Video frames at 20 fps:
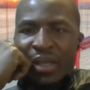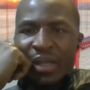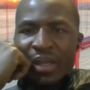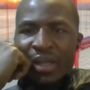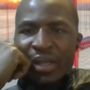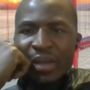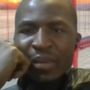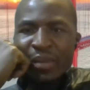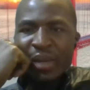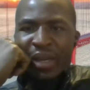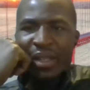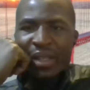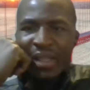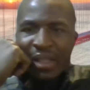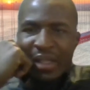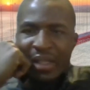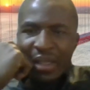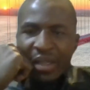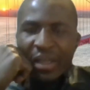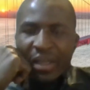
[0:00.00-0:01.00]
I
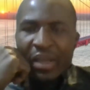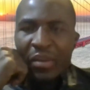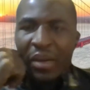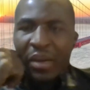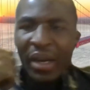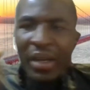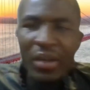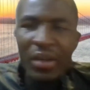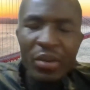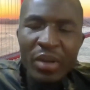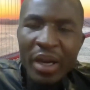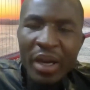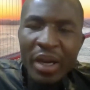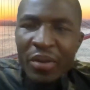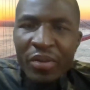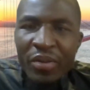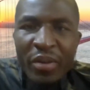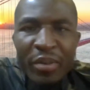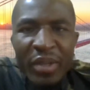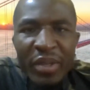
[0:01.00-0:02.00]
think are
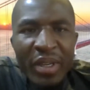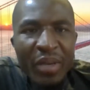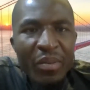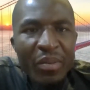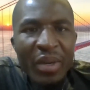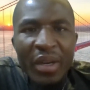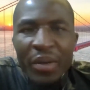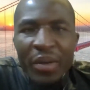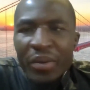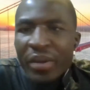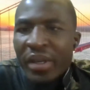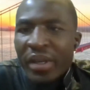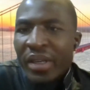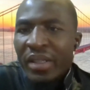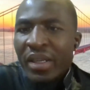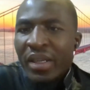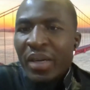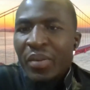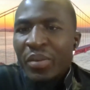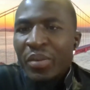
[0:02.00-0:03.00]
you from Nyankpala
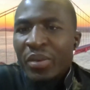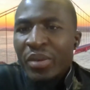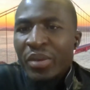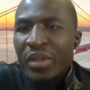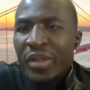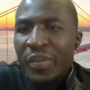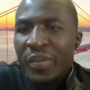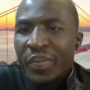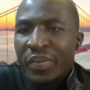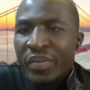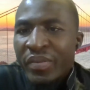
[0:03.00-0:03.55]
UDS campus?